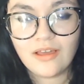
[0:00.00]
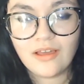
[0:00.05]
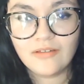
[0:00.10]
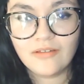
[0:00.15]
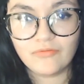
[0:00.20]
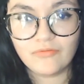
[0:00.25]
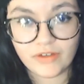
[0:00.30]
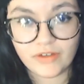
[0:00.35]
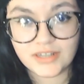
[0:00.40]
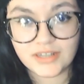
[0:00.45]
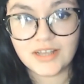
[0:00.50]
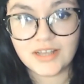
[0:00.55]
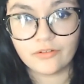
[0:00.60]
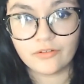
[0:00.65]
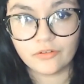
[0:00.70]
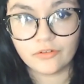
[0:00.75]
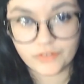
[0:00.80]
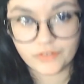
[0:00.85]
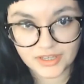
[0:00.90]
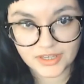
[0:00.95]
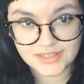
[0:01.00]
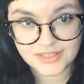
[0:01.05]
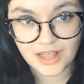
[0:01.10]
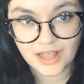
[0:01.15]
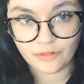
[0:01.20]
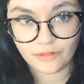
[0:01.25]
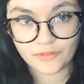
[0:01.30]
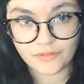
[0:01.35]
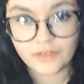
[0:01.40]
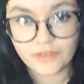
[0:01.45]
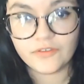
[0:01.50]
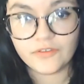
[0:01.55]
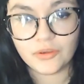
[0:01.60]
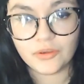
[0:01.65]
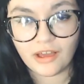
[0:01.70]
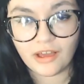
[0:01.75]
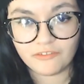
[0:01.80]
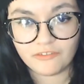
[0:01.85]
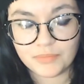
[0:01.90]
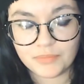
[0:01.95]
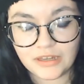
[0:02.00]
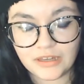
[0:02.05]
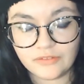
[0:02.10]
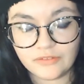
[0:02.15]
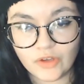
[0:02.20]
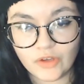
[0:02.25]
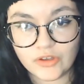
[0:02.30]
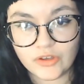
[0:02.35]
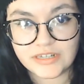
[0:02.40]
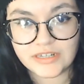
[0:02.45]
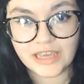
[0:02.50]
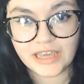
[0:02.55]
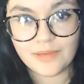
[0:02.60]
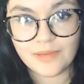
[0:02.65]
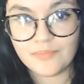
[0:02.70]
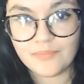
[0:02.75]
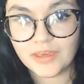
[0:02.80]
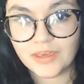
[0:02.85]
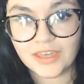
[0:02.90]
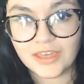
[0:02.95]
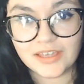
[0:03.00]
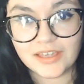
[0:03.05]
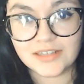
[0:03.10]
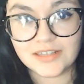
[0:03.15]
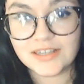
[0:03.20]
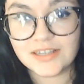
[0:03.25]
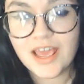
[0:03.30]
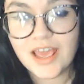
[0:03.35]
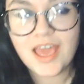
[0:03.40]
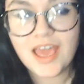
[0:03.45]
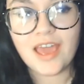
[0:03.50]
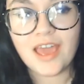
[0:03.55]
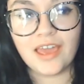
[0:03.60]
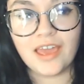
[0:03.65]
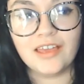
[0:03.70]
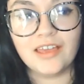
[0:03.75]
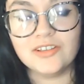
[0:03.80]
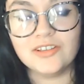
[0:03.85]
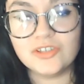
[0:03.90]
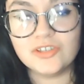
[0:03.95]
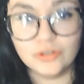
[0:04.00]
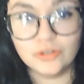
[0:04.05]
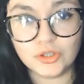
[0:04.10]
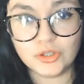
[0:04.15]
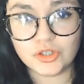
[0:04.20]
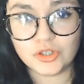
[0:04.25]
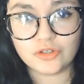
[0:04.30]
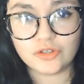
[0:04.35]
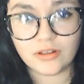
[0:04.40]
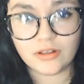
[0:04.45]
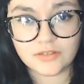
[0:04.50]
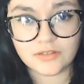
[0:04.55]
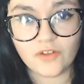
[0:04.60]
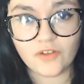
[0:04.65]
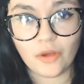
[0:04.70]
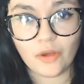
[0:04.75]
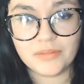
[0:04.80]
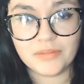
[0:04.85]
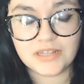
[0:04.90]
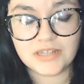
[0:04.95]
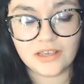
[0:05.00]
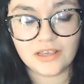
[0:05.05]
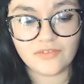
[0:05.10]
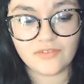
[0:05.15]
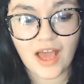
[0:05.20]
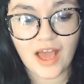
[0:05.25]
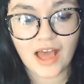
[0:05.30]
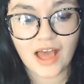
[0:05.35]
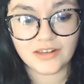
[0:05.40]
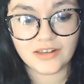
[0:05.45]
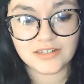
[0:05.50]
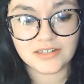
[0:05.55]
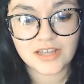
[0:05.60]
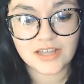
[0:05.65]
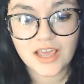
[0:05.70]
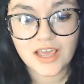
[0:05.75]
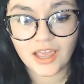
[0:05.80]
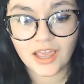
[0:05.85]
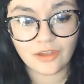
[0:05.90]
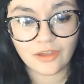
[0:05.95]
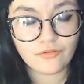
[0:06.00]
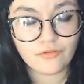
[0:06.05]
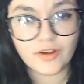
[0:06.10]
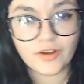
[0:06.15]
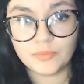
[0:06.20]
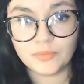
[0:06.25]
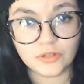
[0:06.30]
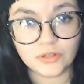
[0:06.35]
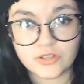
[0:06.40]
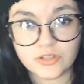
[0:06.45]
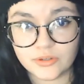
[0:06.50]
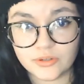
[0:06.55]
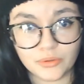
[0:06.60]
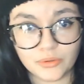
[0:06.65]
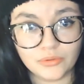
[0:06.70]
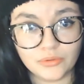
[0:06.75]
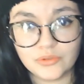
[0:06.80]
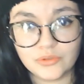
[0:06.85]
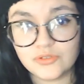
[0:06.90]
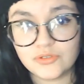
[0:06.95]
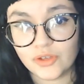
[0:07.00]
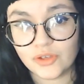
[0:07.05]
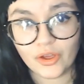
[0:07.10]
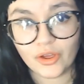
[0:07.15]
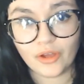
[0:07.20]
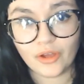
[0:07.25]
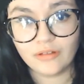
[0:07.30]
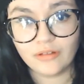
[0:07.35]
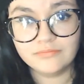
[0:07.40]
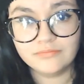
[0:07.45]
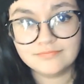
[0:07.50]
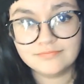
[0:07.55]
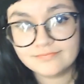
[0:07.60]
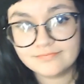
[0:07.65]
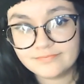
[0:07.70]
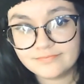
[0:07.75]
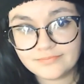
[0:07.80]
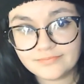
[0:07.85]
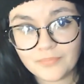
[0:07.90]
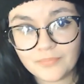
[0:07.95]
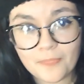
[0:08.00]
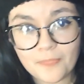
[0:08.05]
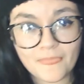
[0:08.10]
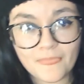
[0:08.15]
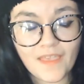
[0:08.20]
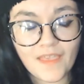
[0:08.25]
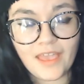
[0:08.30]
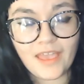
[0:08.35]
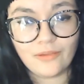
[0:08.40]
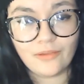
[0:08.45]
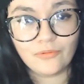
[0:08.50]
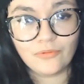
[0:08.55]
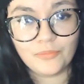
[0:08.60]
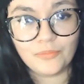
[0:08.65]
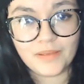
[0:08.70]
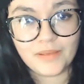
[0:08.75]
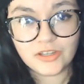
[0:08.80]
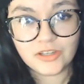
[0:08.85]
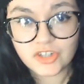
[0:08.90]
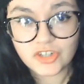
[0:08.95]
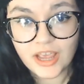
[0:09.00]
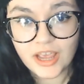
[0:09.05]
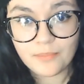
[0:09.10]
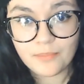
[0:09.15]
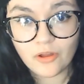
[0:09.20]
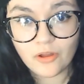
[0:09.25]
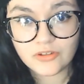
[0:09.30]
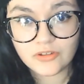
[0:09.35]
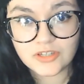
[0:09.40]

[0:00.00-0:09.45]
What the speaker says: read tarot for yourself if you have been avoiding it, because it is such a transformative and incredible tool, so it would be a shame not to.